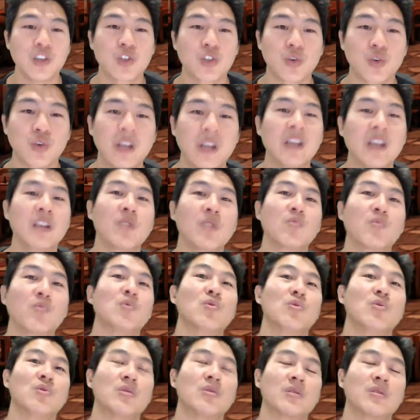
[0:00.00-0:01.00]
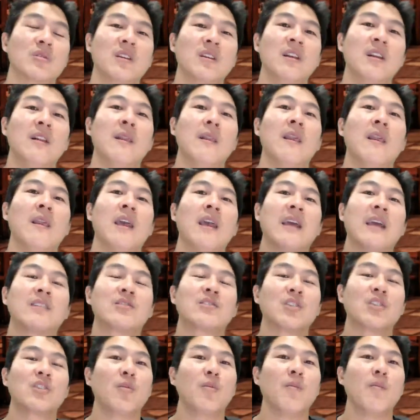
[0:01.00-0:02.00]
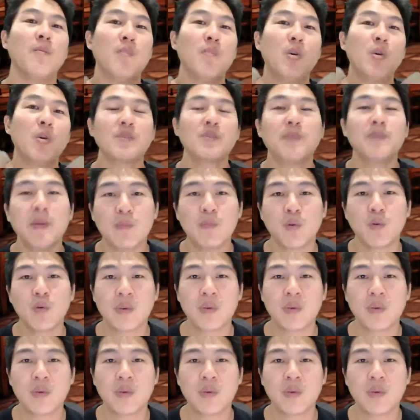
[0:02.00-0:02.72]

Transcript: And so most people,